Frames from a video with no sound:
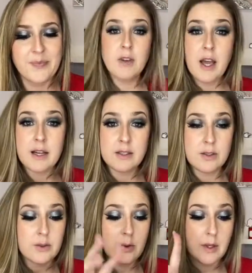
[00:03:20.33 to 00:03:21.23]
Moving on
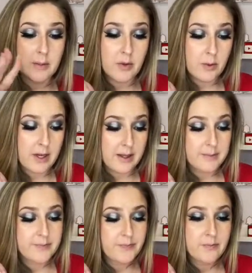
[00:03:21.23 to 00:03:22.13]
to number 3.
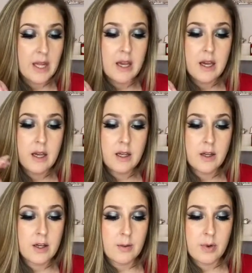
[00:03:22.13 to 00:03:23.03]

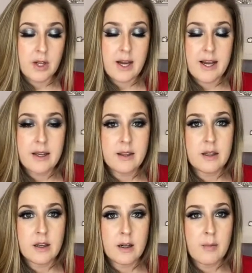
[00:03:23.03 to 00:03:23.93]
You're gonna apply
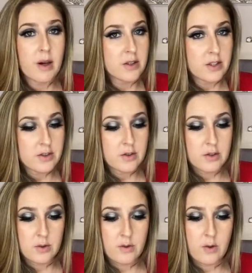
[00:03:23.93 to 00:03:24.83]
the polygel to the
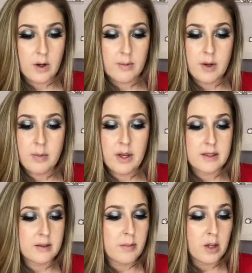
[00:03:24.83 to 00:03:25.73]
dual form. Apply a
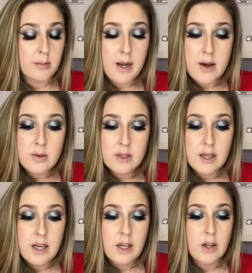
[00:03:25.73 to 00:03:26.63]
small amount.
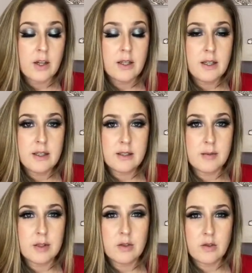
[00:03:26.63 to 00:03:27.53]
You're gonna need a slip
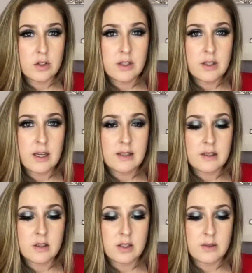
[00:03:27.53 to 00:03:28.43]
solution. I
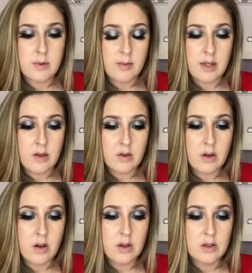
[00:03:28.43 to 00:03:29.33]
suggest rubbing
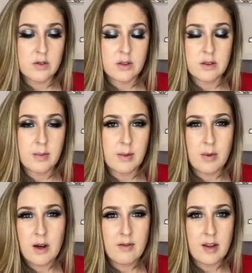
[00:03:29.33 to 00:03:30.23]
alcohol. Usually people
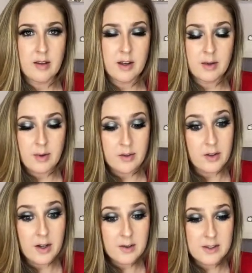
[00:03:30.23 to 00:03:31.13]
have that lying around their
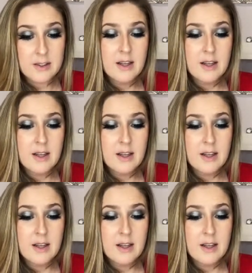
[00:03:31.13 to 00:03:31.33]
house.